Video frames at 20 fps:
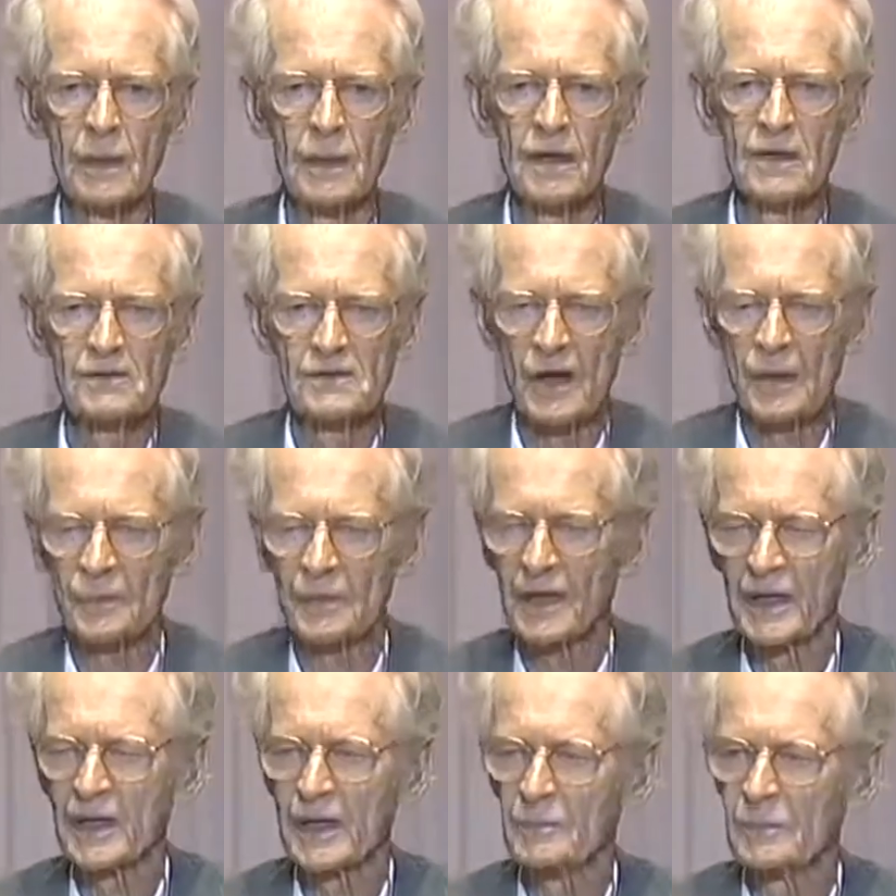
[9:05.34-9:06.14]

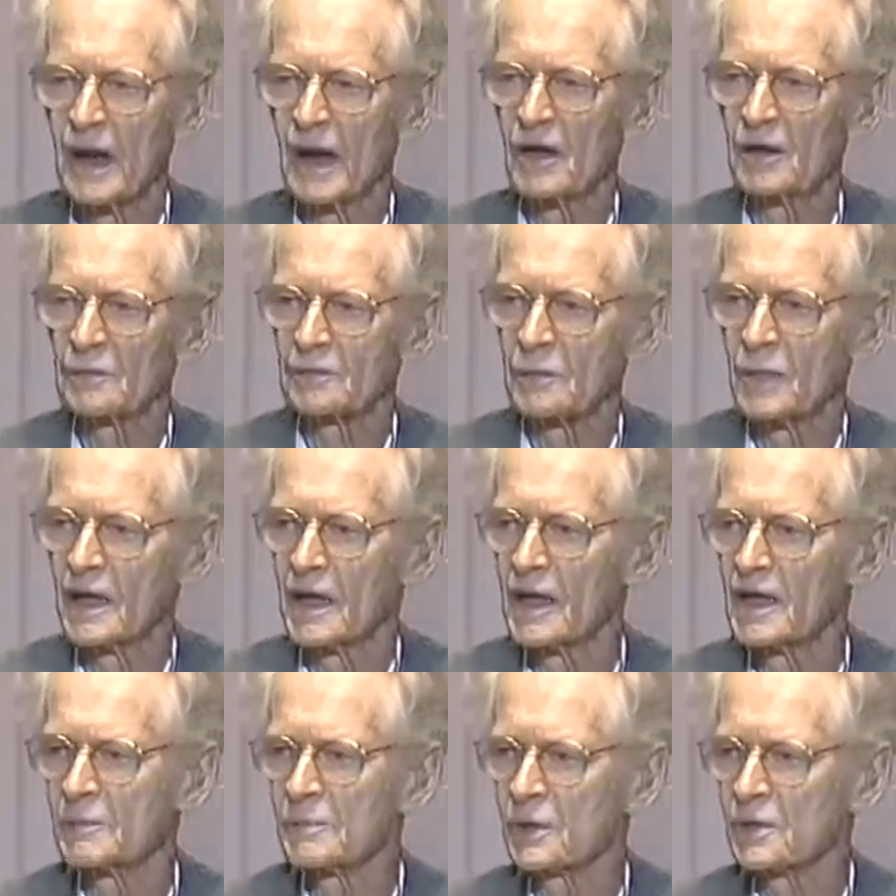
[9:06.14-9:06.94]
something about
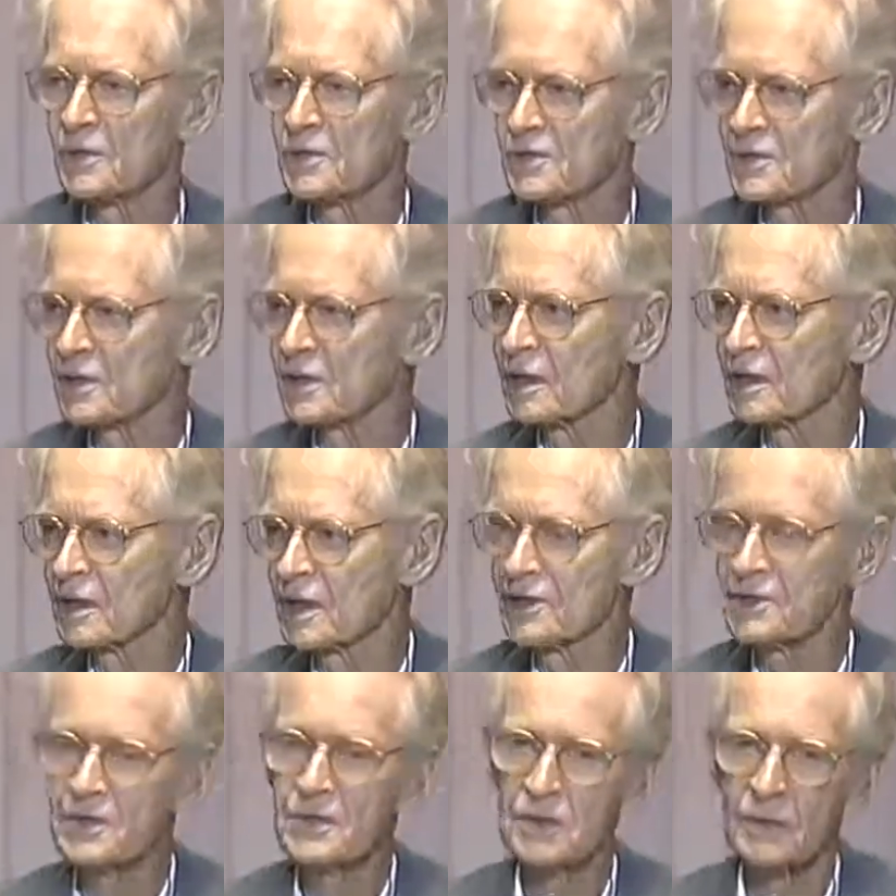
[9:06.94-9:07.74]
my personal
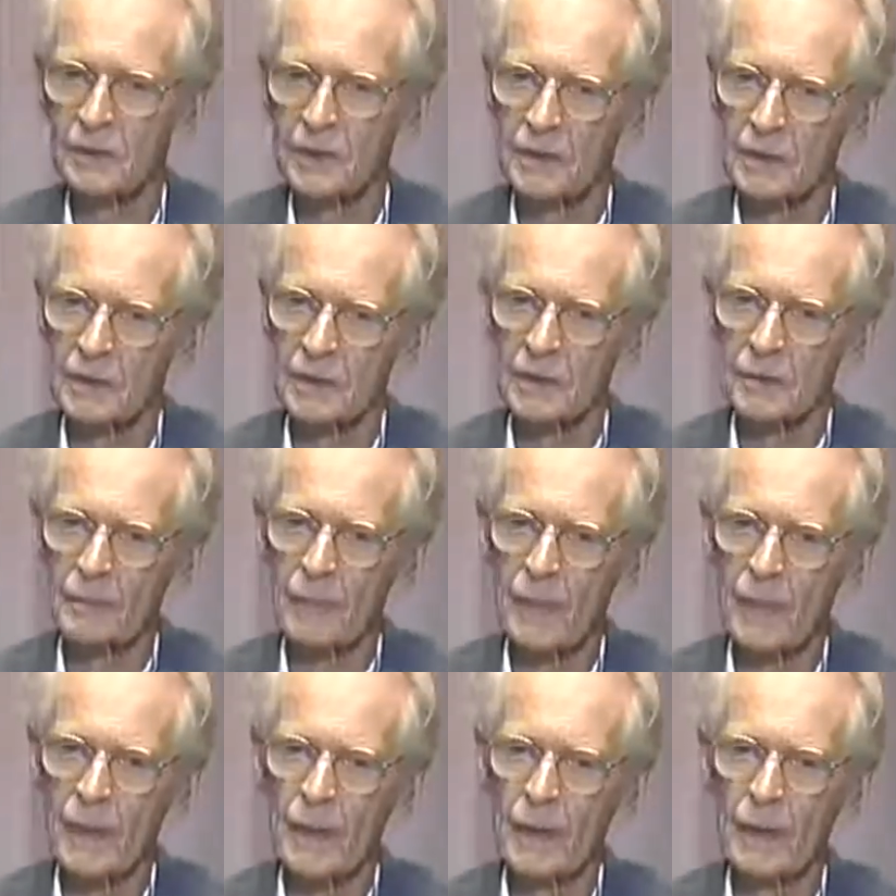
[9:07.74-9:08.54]
history?
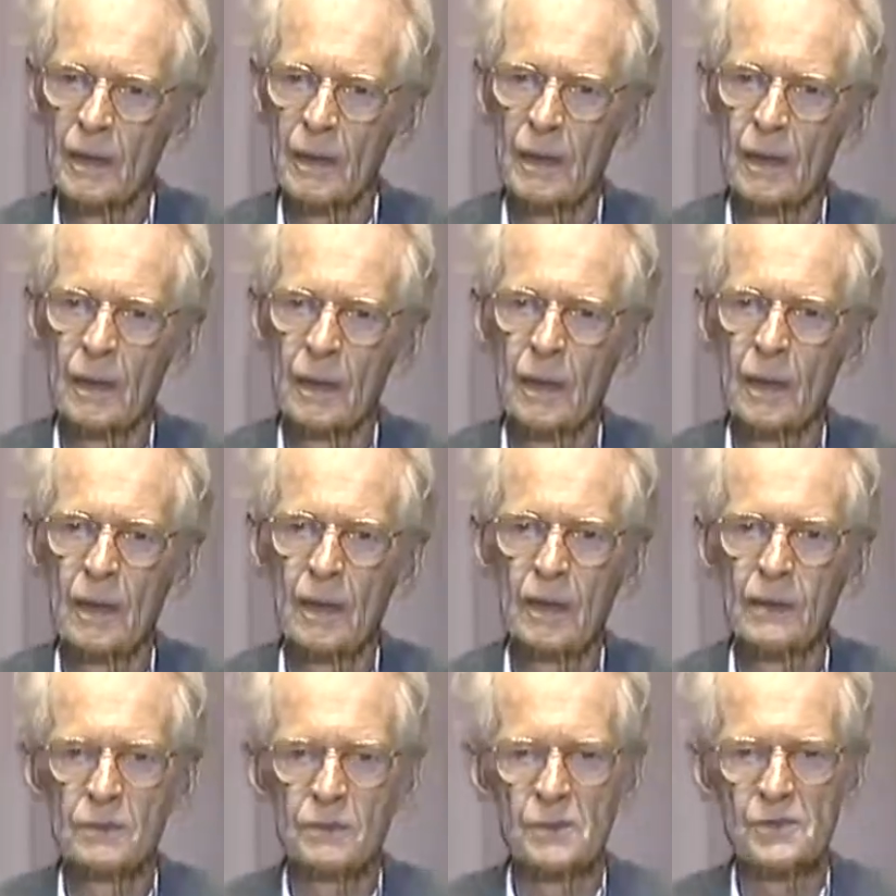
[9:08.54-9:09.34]

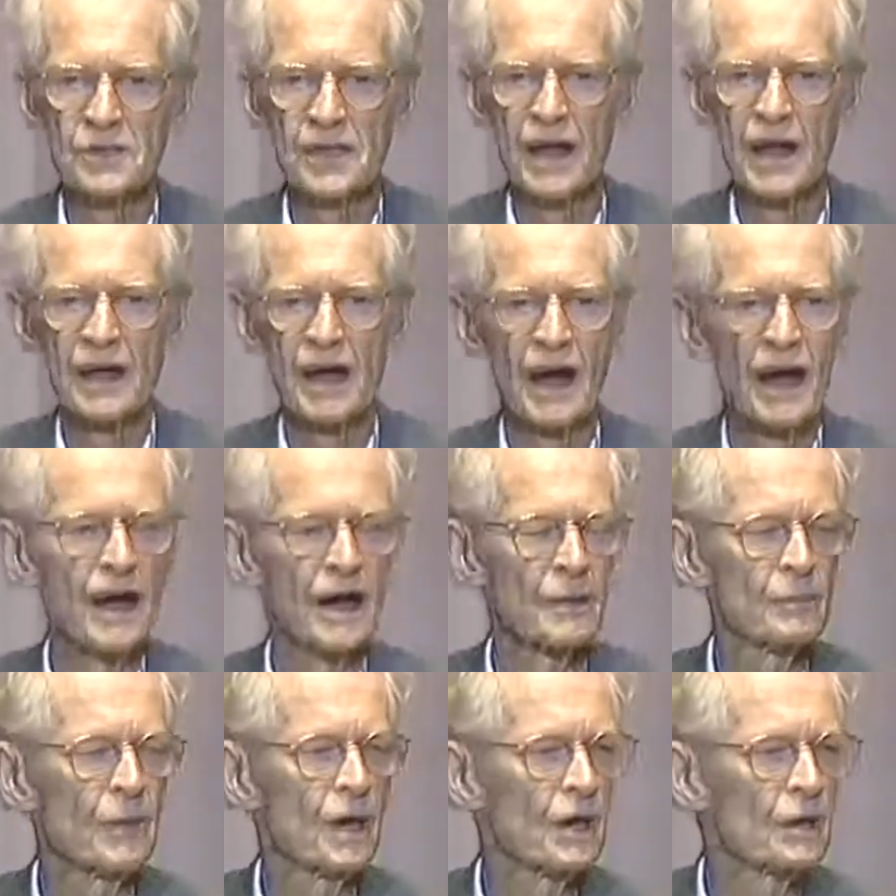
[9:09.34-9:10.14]
To say I
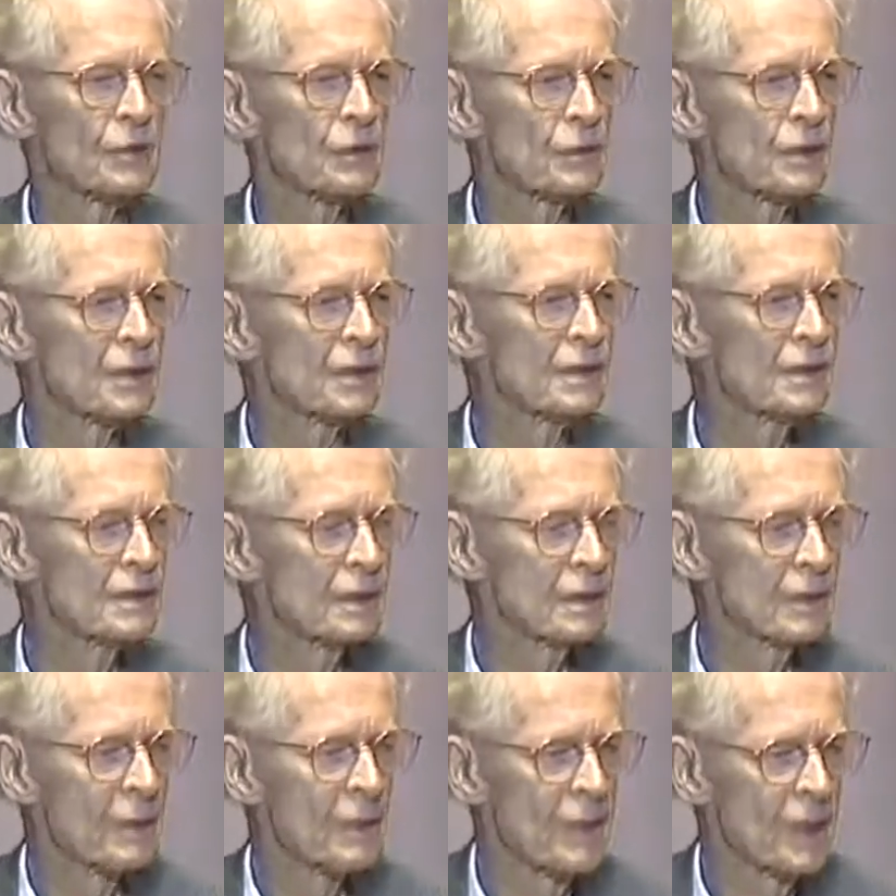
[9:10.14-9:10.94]
am hungry
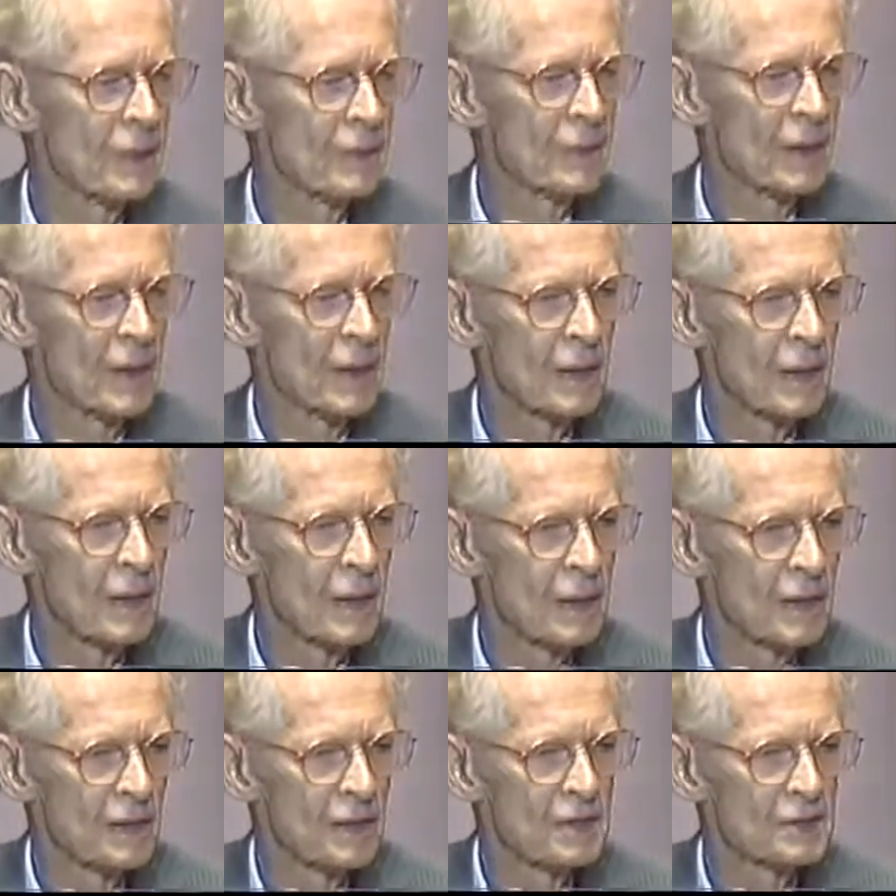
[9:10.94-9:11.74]

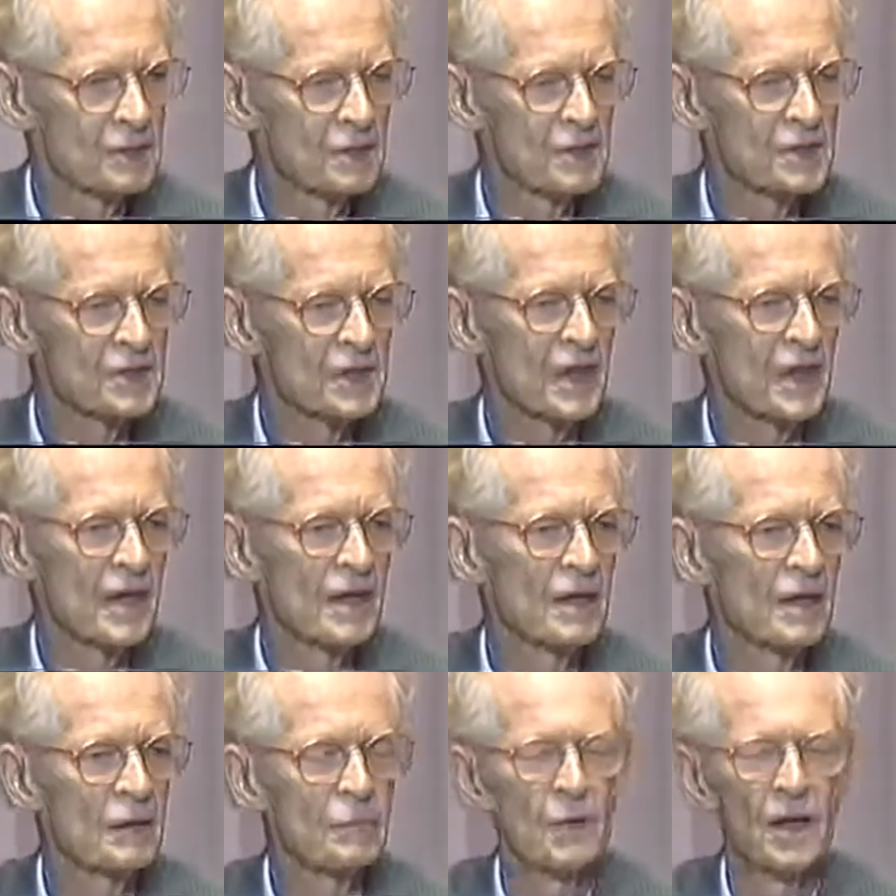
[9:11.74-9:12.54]
is to
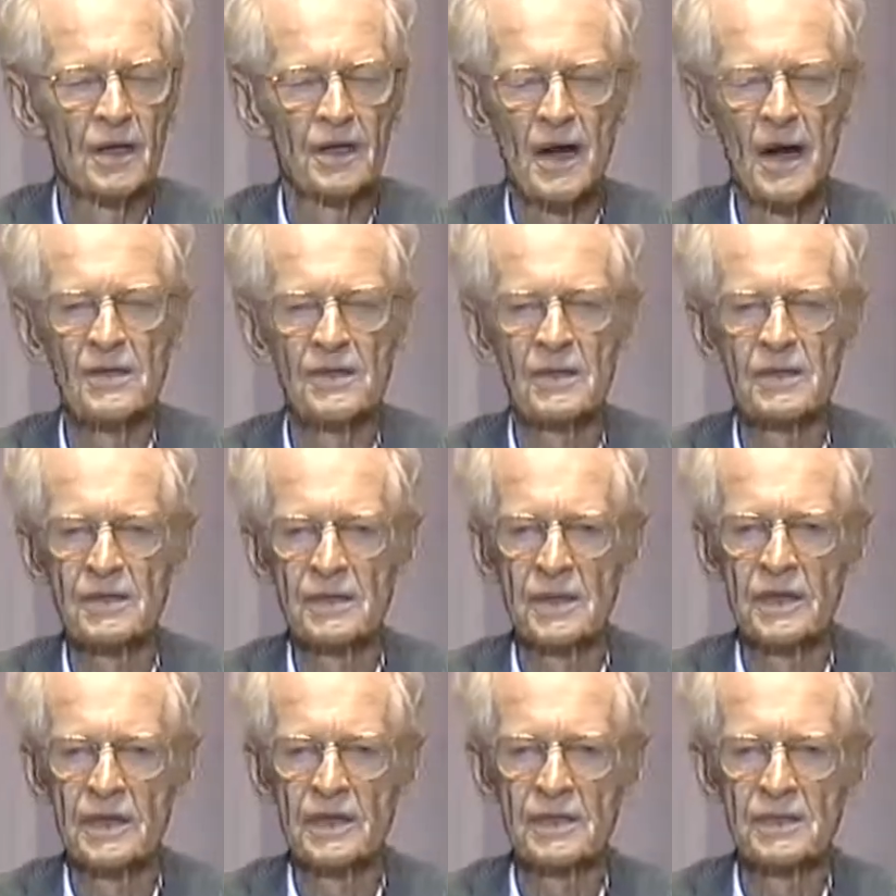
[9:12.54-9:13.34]
say, among other
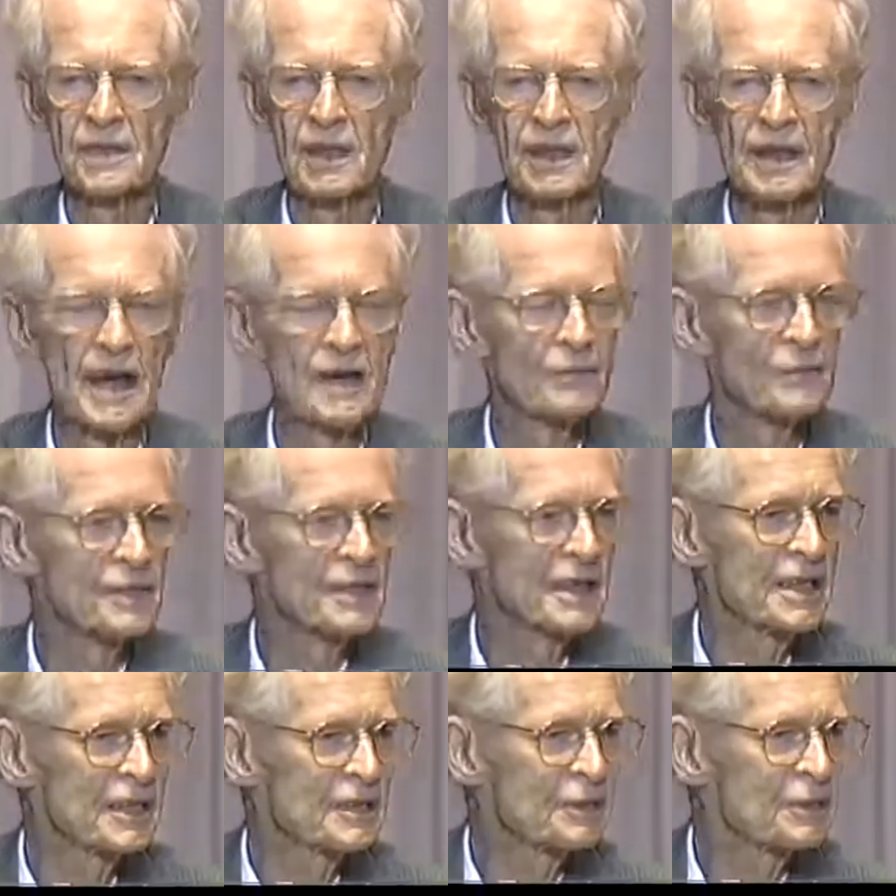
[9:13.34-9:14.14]
things, I haven't
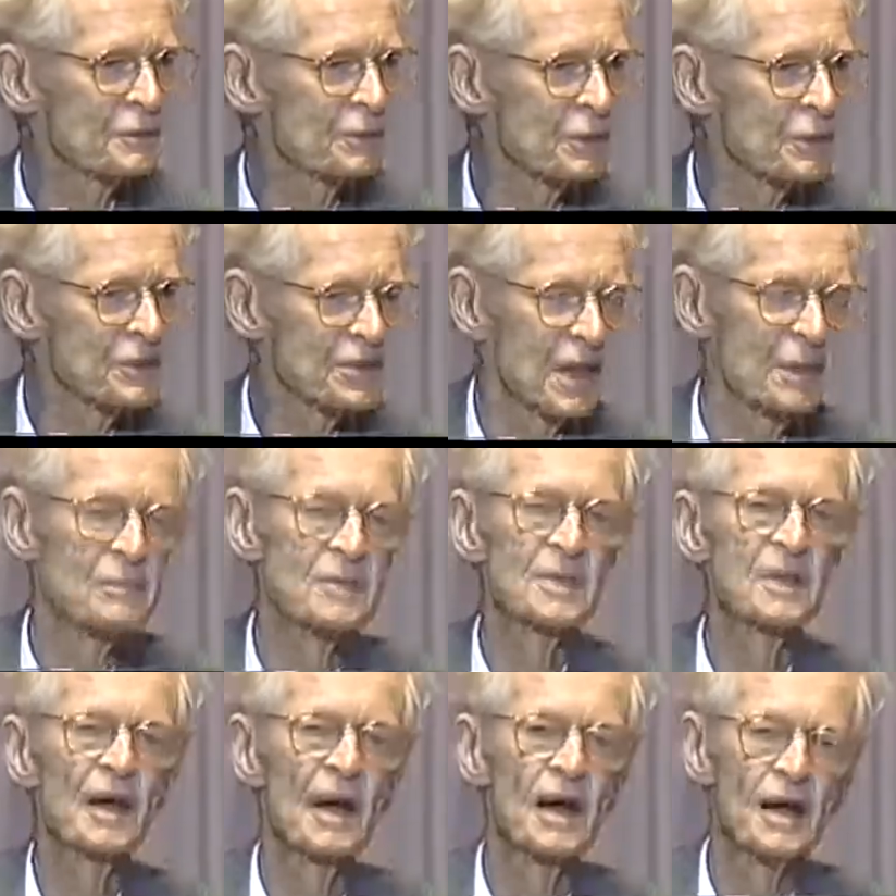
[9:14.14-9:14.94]
eaten for some
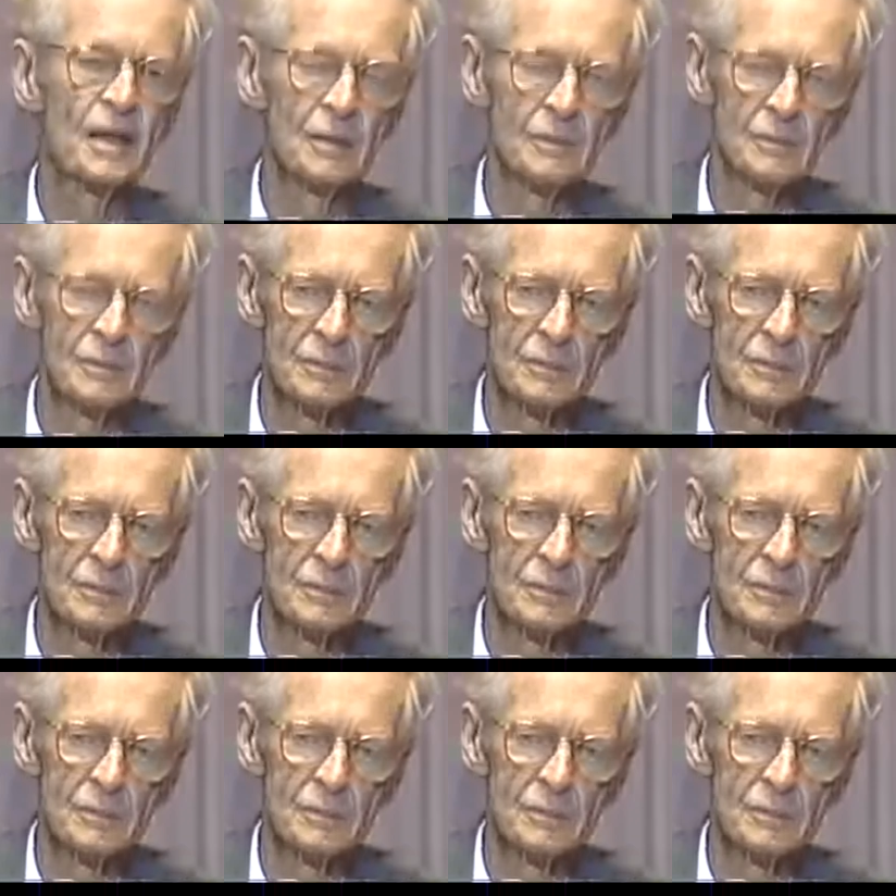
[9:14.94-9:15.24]
time.